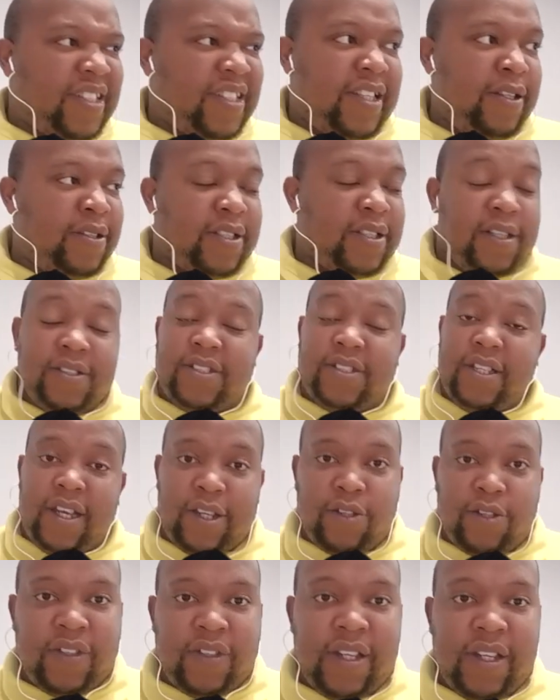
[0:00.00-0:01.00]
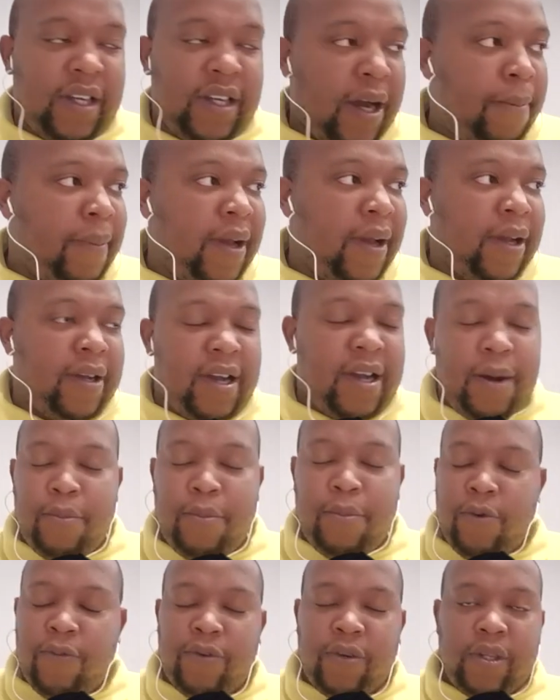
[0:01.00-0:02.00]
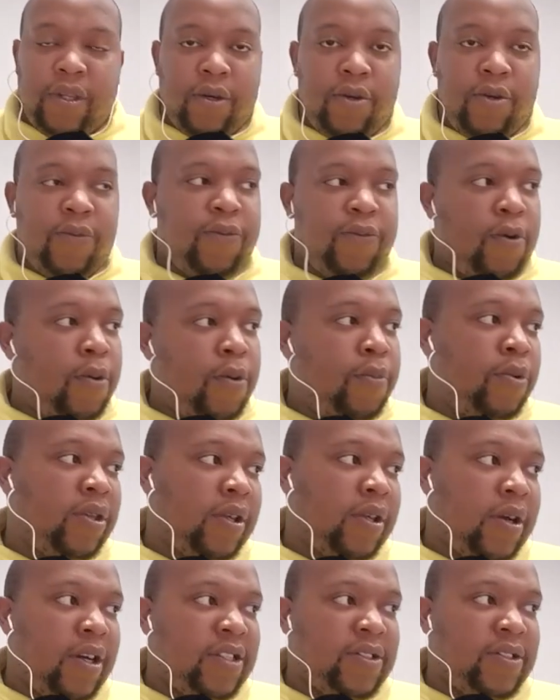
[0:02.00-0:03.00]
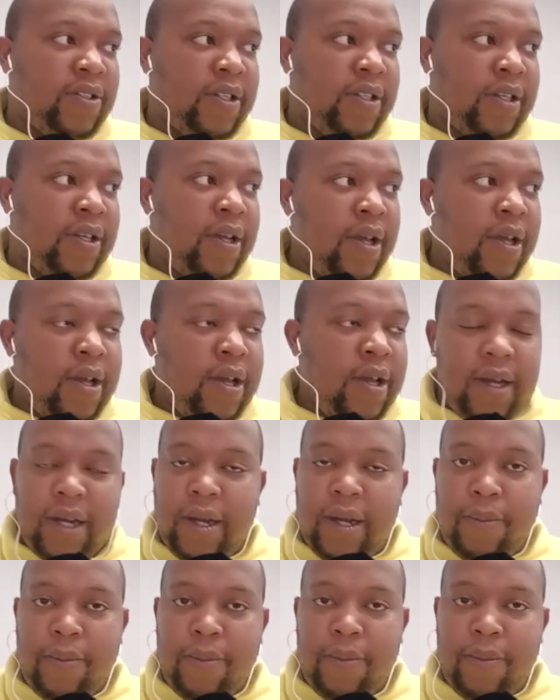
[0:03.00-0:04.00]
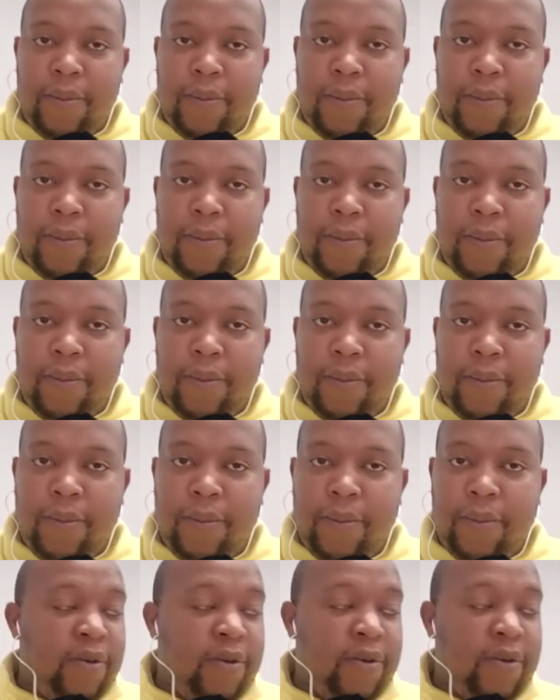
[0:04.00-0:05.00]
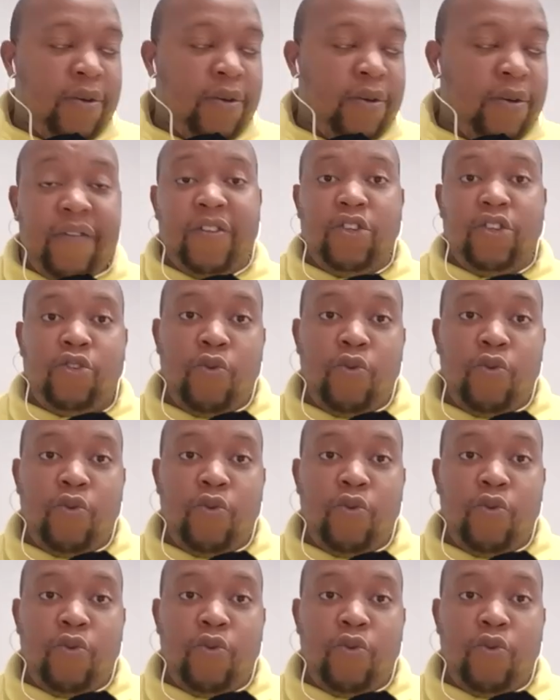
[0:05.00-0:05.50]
Chelsea, like you said, come off with a good form with regards to the Club World Cup as well, and having to win